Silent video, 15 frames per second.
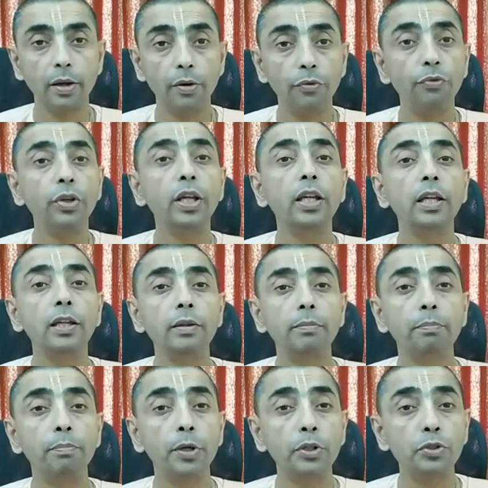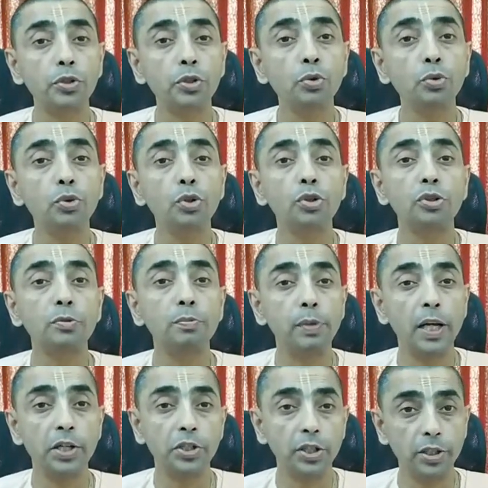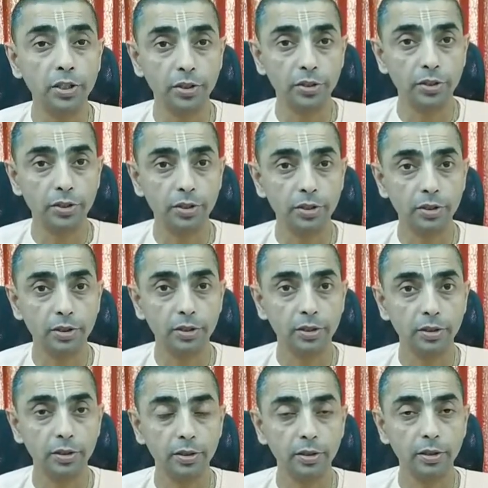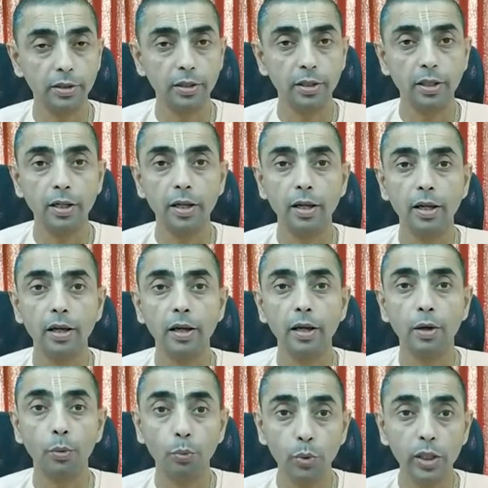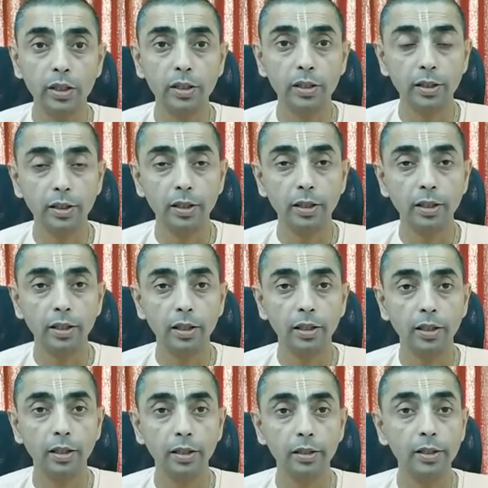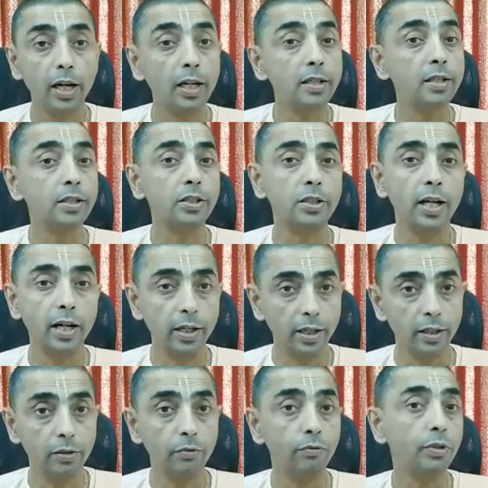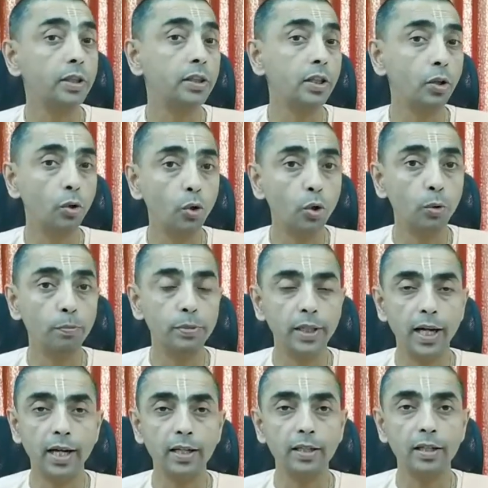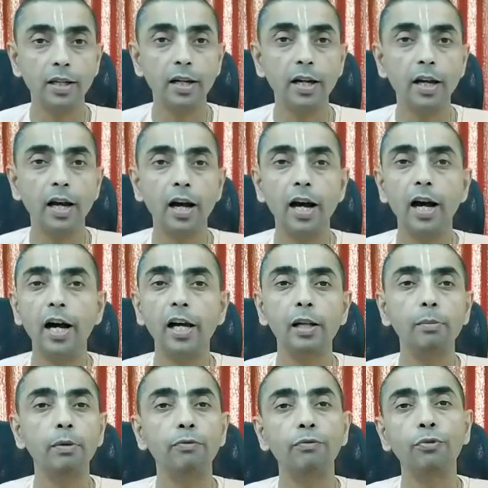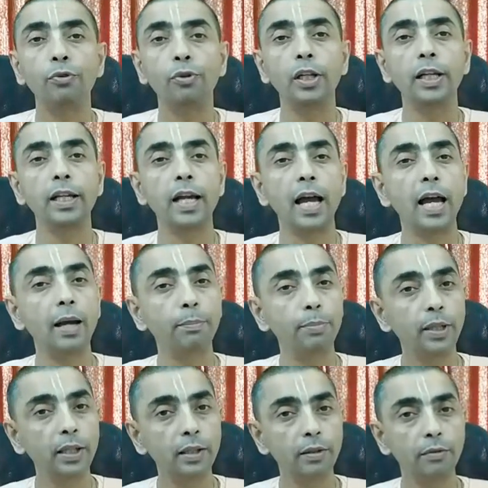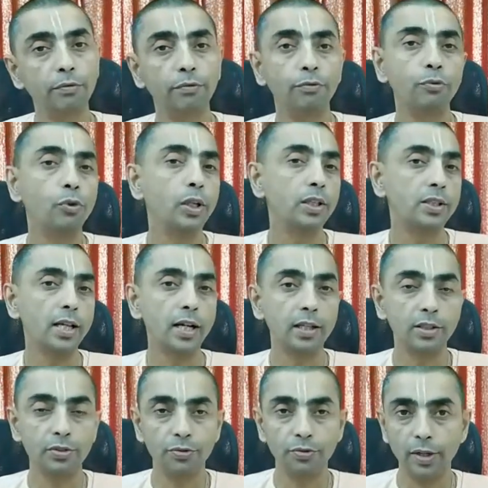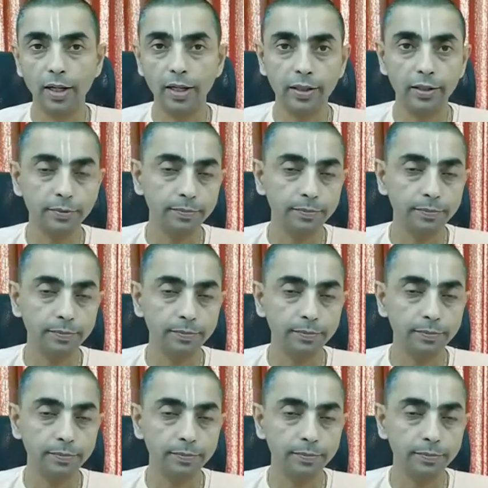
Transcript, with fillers: we pursue those pleasures with the understanding, with the hope that I'll be fully happy, fully satisfied.